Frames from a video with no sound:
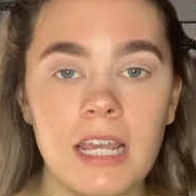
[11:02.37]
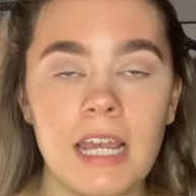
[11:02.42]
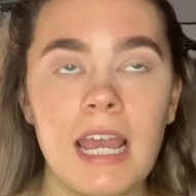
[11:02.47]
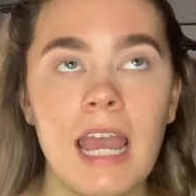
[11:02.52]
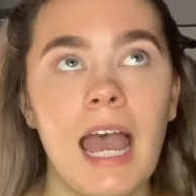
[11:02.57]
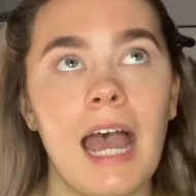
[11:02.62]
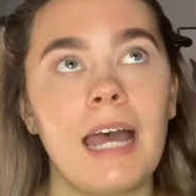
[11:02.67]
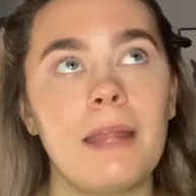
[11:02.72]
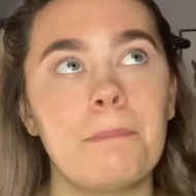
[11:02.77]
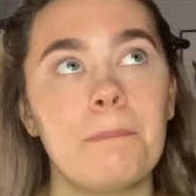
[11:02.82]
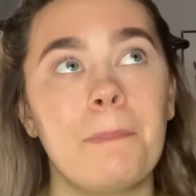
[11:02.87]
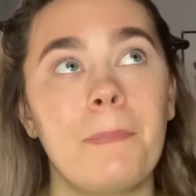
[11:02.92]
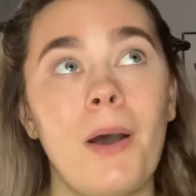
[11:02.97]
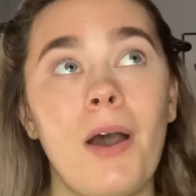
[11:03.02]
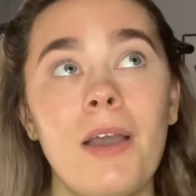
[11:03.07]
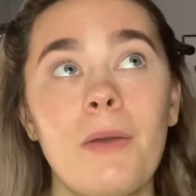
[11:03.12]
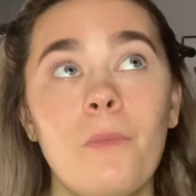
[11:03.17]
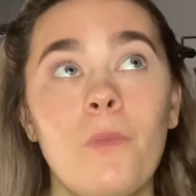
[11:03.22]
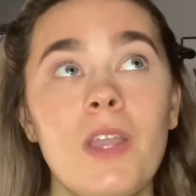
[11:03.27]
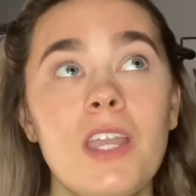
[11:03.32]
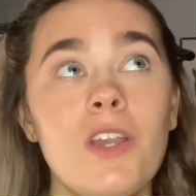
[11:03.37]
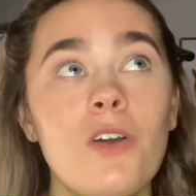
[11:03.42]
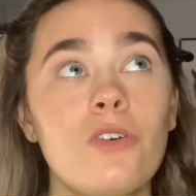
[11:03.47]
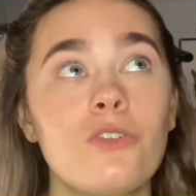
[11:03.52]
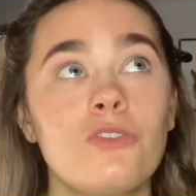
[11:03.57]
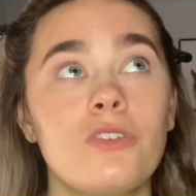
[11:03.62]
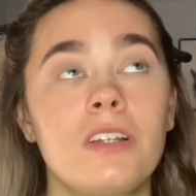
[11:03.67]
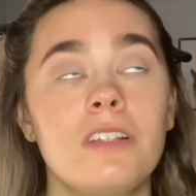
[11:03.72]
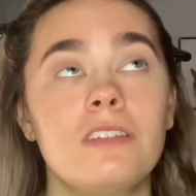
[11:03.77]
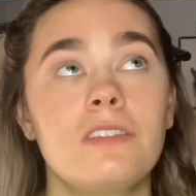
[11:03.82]
And we
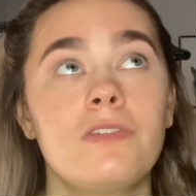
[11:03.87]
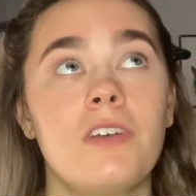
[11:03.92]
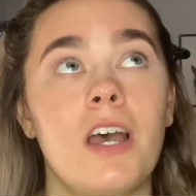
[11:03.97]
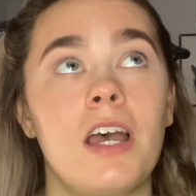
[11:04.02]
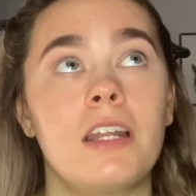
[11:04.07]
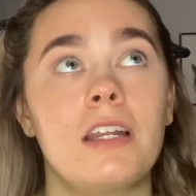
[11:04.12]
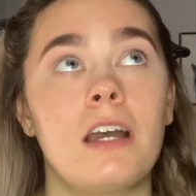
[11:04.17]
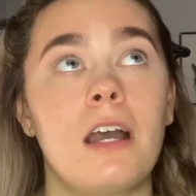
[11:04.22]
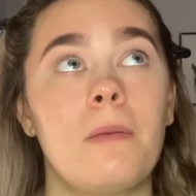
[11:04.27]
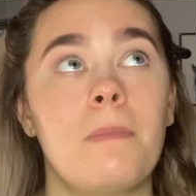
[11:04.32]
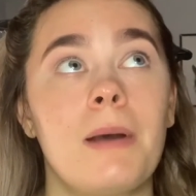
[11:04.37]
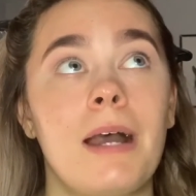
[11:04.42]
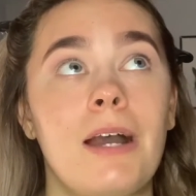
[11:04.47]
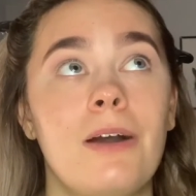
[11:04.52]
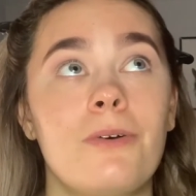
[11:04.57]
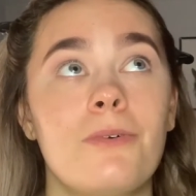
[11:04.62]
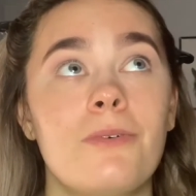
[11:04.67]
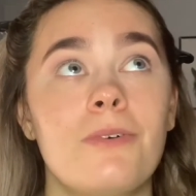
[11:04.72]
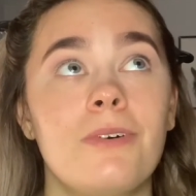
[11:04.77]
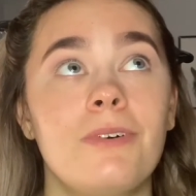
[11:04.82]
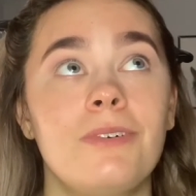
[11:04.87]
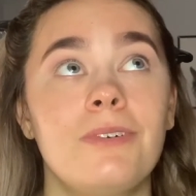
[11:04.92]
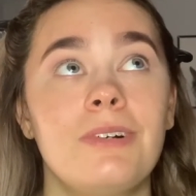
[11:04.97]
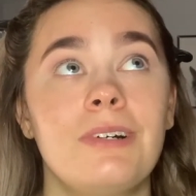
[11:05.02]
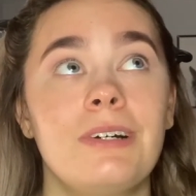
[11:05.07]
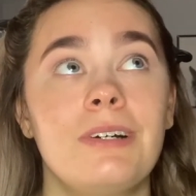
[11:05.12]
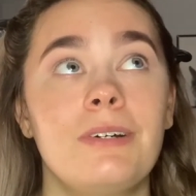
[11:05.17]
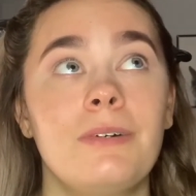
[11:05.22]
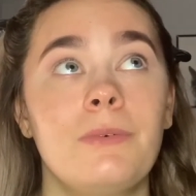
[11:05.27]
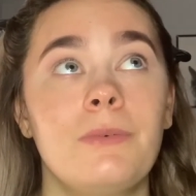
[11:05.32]
got transferred at about,
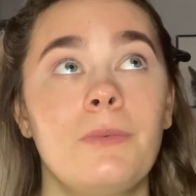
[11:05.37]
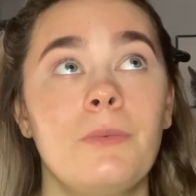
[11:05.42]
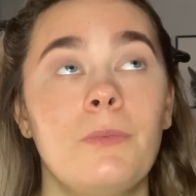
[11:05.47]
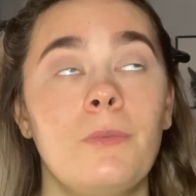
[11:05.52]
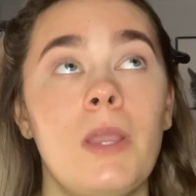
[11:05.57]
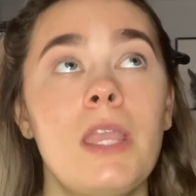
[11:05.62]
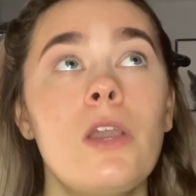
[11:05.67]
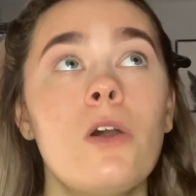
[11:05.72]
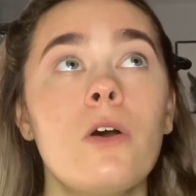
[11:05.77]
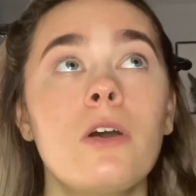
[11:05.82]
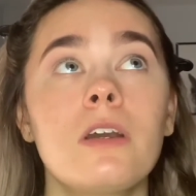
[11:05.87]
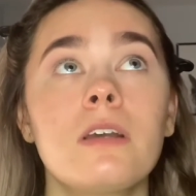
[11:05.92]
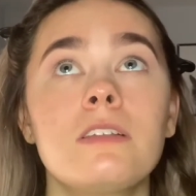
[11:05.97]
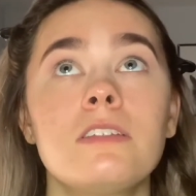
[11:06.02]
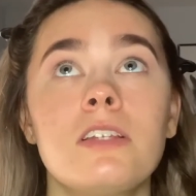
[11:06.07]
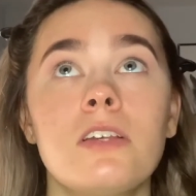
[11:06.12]
he got